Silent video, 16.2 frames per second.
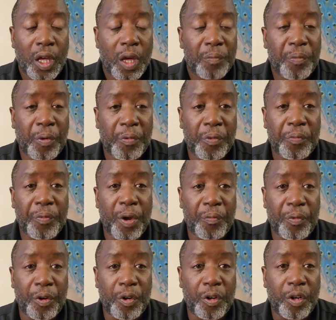But
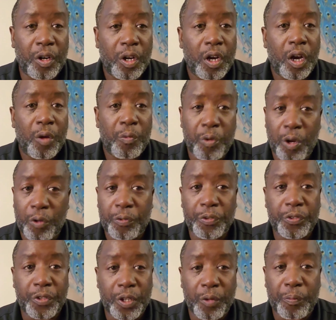remember, proof
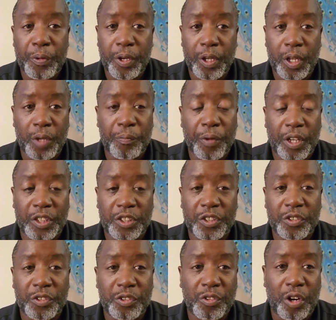was in the pudding by
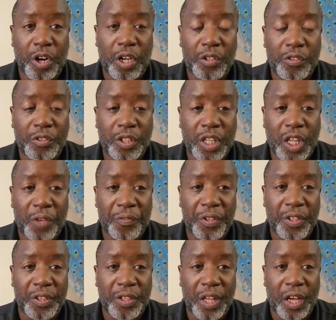Jesus Christ
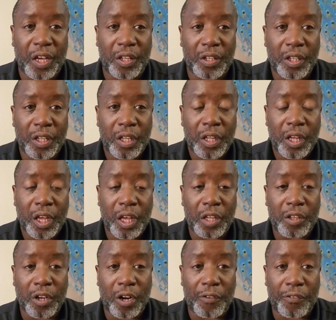coming down and
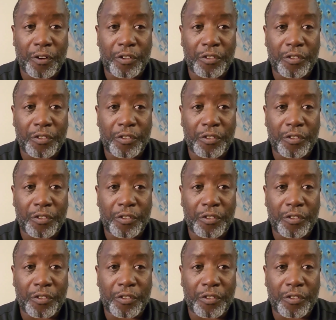dying for our